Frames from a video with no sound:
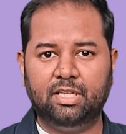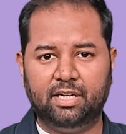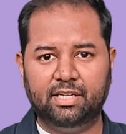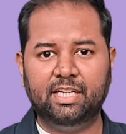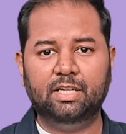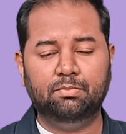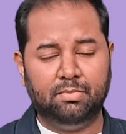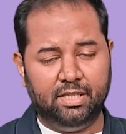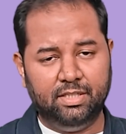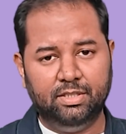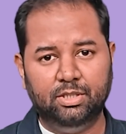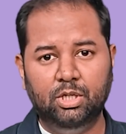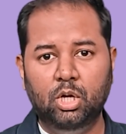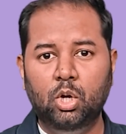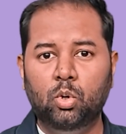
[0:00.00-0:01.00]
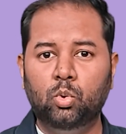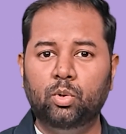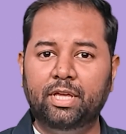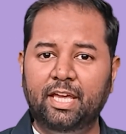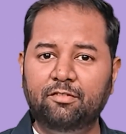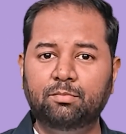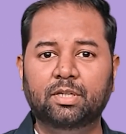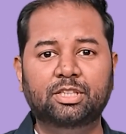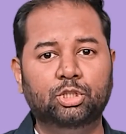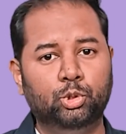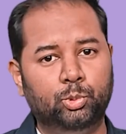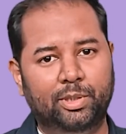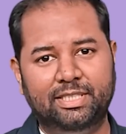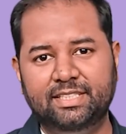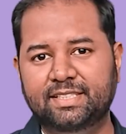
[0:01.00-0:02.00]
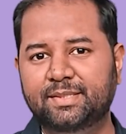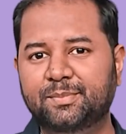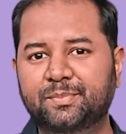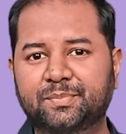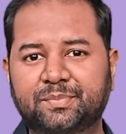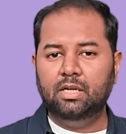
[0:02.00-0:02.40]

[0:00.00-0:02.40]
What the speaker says: surrogate mother who gave birth to twins.